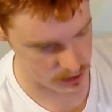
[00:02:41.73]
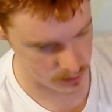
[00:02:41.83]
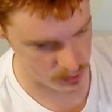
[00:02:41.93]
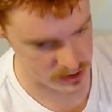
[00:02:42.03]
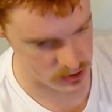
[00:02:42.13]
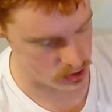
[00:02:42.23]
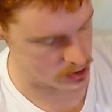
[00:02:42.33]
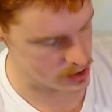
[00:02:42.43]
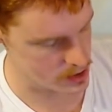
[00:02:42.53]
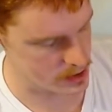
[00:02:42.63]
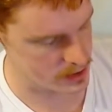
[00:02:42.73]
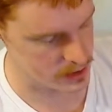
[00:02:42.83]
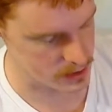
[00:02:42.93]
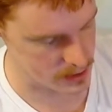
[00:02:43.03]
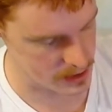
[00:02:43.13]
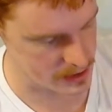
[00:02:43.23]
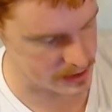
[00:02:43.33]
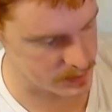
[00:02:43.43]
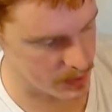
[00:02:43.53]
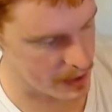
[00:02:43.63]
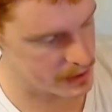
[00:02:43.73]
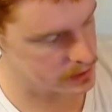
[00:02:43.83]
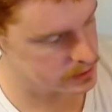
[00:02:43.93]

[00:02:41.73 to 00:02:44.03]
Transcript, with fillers: the printer in, in its spot.